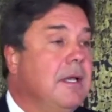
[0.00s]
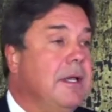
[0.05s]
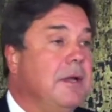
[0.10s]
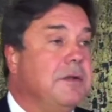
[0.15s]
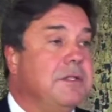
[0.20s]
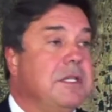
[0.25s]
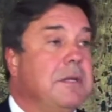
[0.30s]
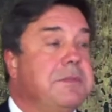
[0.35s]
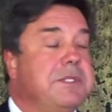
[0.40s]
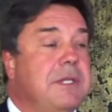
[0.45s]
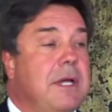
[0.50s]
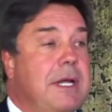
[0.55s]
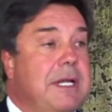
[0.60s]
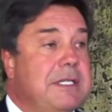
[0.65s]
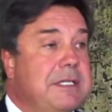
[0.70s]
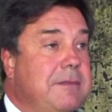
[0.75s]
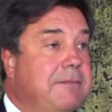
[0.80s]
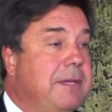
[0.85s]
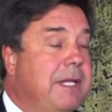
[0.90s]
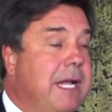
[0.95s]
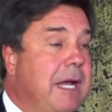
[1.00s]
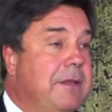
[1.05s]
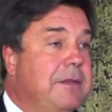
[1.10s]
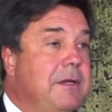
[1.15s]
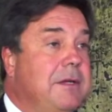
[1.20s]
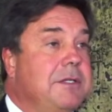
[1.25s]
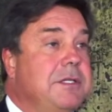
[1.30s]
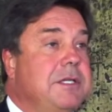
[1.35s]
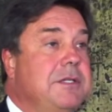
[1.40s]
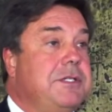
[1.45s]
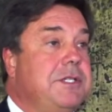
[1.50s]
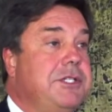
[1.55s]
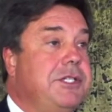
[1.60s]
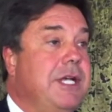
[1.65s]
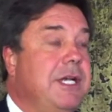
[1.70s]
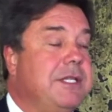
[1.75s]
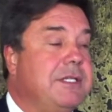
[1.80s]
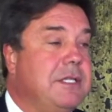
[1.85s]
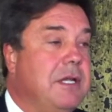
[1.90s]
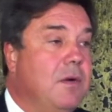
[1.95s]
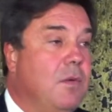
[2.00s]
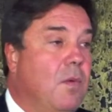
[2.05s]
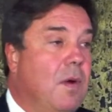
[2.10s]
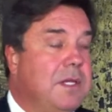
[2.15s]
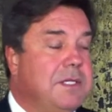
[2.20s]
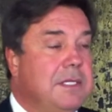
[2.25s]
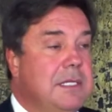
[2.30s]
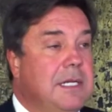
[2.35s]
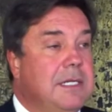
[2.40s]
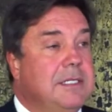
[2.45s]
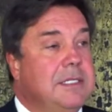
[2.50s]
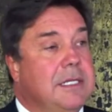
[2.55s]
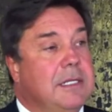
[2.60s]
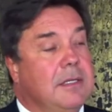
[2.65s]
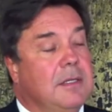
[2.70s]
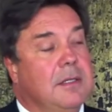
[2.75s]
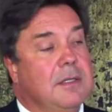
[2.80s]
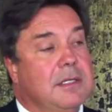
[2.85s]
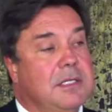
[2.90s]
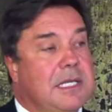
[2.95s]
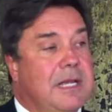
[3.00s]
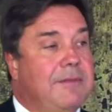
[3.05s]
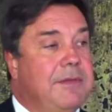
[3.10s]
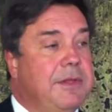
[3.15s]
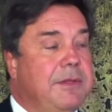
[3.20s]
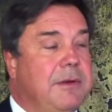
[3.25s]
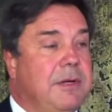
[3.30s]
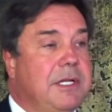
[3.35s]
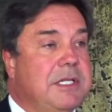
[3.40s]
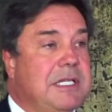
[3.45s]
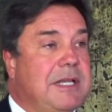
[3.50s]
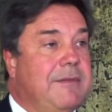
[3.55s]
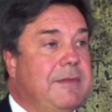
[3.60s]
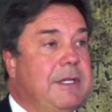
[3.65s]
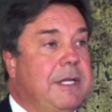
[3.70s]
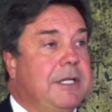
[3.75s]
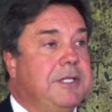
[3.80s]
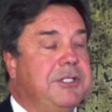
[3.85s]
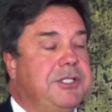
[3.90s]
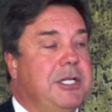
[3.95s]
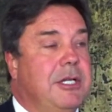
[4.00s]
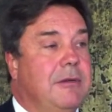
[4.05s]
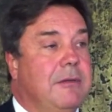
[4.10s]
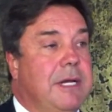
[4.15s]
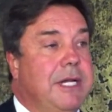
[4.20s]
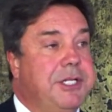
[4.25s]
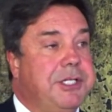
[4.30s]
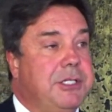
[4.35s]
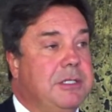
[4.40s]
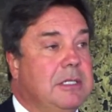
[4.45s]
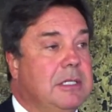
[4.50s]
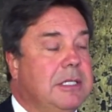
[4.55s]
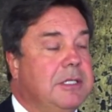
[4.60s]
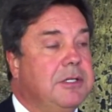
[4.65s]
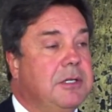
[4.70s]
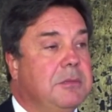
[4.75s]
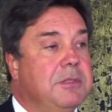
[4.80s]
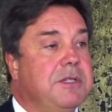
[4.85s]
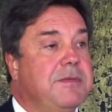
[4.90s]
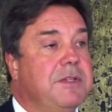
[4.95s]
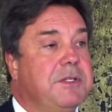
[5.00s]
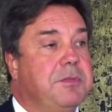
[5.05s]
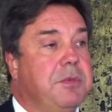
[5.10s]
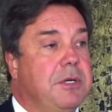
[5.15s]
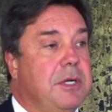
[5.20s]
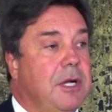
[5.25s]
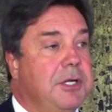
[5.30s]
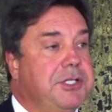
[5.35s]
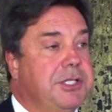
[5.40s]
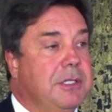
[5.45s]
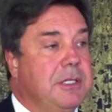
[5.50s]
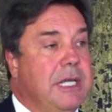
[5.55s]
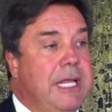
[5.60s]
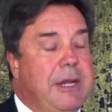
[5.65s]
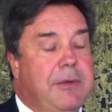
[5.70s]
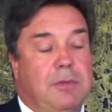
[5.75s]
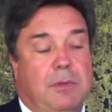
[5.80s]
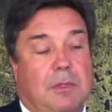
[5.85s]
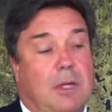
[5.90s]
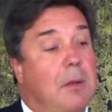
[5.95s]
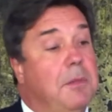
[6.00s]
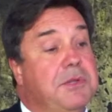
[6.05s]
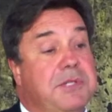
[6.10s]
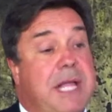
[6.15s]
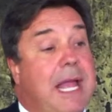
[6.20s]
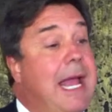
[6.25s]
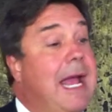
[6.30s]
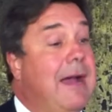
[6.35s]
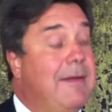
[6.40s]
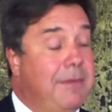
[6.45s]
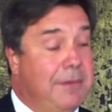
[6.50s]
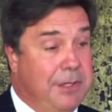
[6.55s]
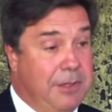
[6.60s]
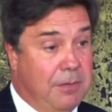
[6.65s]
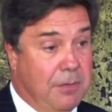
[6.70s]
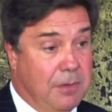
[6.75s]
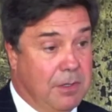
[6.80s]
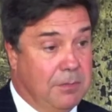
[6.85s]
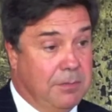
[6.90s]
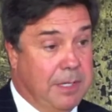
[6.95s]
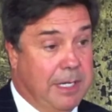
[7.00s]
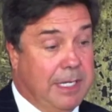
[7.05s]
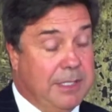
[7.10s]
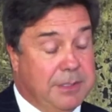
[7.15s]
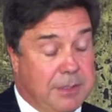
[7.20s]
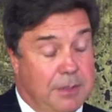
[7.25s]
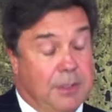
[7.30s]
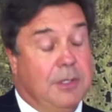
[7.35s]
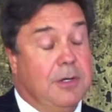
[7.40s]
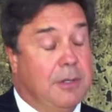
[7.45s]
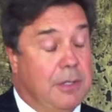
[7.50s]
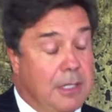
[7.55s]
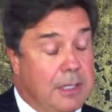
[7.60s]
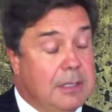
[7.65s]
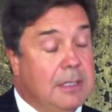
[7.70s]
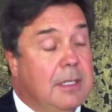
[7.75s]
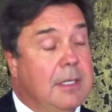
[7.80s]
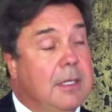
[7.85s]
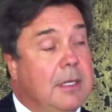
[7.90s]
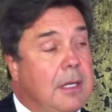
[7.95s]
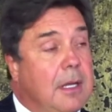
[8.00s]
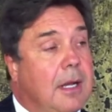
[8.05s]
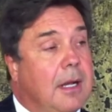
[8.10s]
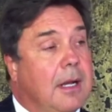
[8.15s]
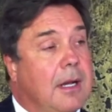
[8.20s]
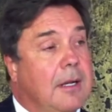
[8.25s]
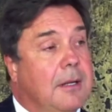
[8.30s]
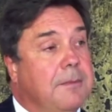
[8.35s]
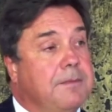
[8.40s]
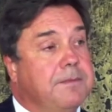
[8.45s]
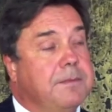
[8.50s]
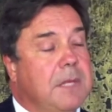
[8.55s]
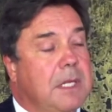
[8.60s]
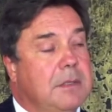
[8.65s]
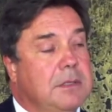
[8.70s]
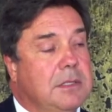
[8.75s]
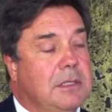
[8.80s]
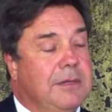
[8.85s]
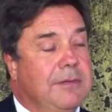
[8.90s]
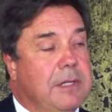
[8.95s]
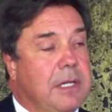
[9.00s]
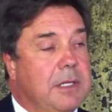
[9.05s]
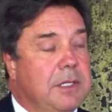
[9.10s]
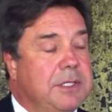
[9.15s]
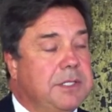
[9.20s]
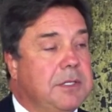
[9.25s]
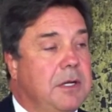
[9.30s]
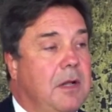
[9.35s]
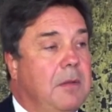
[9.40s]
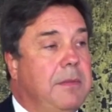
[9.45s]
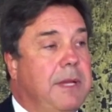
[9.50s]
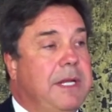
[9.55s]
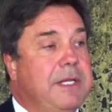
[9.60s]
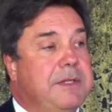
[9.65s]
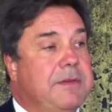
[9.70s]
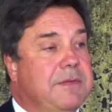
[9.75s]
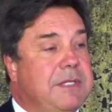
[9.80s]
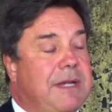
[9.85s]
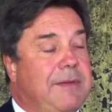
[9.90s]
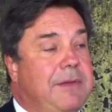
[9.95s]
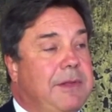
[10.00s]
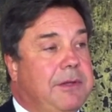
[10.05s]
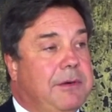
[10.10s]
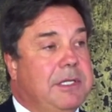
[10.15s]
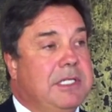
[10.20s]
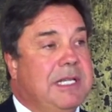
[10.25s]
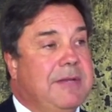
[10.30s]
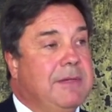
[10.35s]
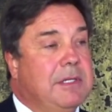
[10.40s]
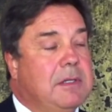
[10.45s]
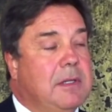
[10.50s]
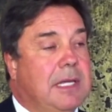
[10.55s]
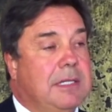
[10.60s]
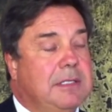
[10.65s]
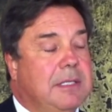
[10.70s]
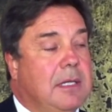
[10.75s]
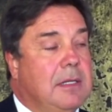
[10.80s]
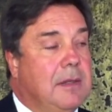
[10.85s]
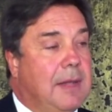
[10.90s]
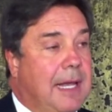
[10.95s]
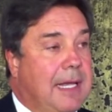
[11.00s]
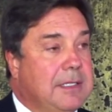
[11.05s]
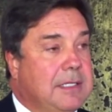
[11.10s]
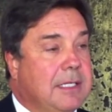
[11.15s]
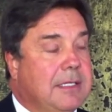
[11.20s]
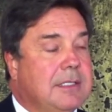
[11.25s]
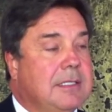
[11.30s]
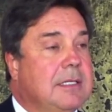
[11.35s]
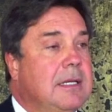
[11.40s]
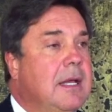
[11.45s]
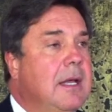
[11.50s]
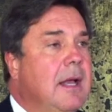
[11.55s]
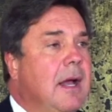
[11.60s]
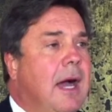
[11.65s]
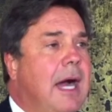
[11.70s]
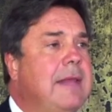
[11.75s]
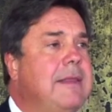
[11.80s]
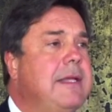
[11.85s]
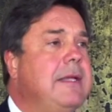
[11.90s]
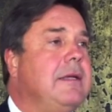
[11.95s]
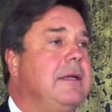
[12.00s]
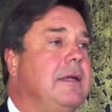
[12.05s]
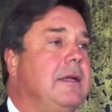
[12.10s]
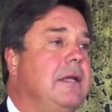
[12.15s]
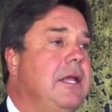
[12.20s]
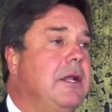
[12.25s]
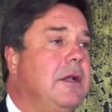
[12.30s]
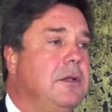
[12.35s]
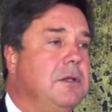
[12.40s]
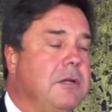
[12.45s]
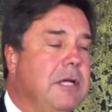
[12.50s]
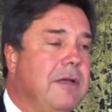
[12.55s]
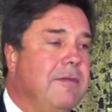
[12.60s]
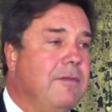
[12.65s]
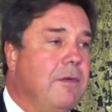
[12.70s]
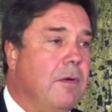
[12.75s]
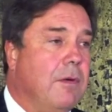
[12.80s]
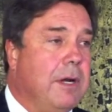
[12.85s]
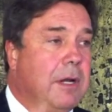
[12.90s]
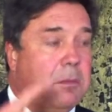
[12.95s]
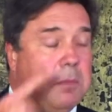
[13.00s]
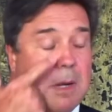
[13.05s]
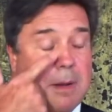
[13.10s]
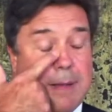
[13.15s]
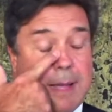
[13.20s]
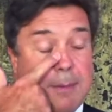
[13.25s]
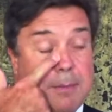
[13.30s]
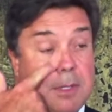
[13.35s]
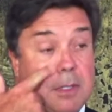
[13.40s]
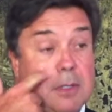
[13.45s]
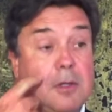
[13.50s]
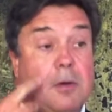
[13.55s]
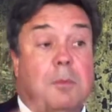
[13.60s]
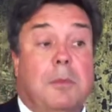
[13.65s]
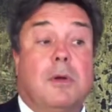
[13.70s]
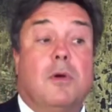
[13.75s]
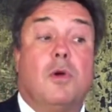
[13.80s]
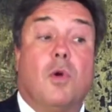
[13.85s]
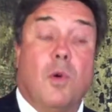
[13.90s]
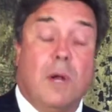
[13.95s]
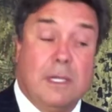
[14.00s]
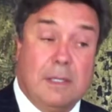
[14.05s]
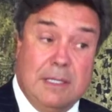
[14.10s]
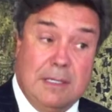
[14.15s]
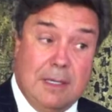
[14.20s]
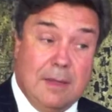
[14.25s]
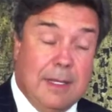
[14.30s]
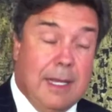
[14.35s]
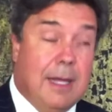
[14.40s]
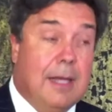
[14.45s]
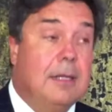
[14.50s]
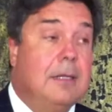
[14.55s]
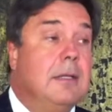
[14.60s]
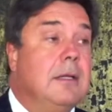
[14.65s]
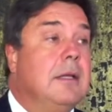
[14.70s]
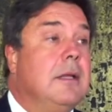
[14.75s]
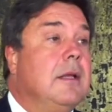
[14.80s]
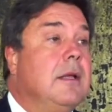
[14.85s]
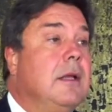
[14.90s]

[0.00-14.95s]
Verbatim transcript: You know, some studies have been out there to suggest that it wasn't until the 737 next generation, in terms of its production, equaled almost half of the order base or the current um, delivered and installed base of 737 classics. I think you know, looking forward, it'll probably happen a little more quickly than that.